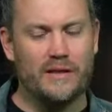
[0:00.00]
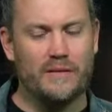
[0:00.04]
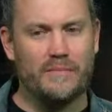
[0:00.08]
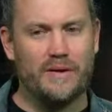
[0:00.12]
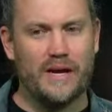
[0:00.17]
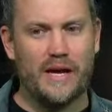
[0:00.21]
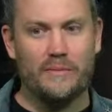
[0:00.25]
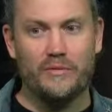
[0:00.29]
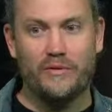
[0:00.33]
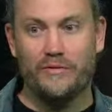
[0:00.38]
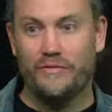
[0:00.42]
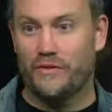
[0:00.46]
the
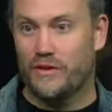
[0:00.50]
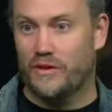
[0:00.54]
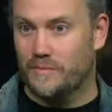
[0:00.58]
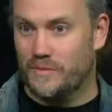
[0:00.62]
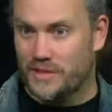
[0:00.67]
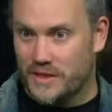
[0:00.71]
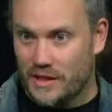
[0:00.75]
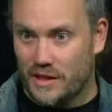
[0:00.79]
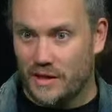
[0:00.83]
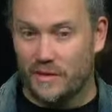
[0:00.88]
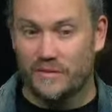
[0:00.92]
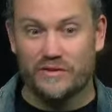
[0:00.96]
Bible for
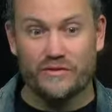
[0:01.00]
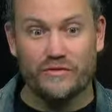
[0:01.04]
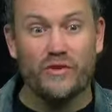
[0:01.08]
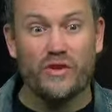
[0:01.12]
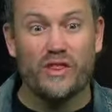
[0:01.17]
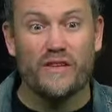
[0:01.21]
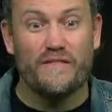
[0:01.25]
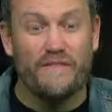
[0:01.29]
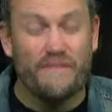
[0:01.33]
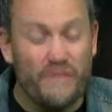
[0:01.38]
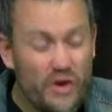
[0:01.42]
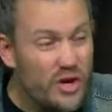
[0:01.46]
themselves
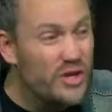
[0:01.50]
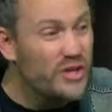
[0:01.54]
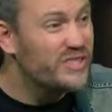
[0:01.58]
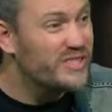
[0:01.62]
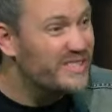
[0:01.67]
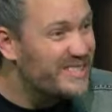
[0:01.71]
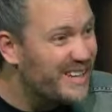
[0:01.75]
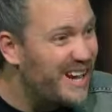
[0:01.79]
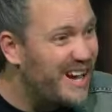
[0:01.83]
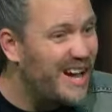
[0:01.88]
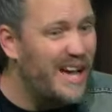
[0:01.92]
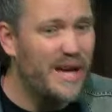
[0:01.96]
for the
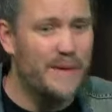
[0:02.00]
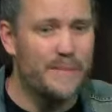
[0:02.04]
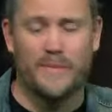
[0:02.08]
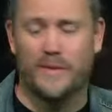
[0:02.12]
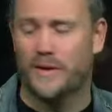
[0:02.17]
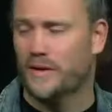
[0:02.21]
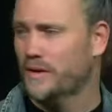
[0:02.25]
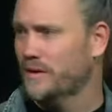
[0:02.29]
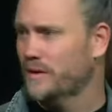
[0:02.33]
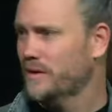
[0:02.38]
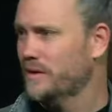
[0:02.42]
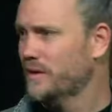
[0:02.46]
first time.
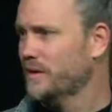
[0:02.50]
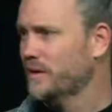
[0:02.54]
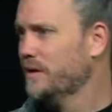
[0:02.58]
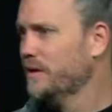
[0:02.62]
Yeah.